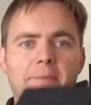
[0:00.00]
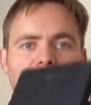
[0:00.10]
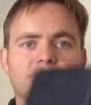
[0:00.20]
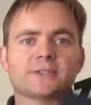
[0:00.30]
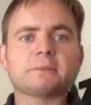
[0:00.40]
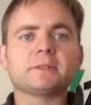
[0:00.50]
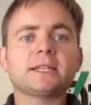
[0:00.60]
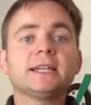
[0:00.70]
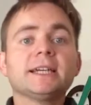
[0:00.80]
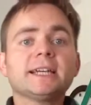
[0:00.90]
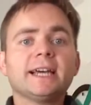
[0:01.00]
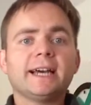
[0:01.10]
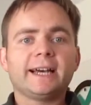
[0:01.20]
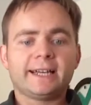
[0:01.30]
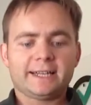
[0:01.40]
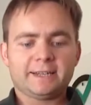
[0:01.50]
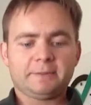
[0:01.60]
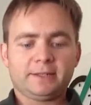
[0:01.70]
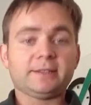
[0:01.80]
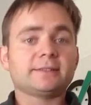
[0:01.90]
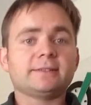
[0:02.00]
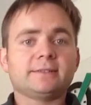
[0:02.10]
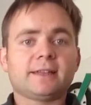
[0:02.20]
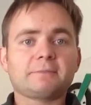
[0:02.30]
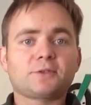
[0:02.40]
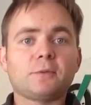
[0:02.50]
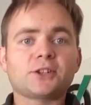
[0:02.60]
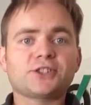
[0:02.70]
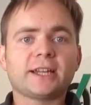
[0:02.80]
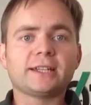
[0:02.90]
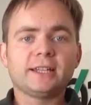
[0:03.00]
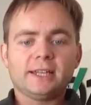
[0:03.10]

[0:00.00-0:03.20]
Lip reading: Apple or something, but it doesn't. It comes from Logitech.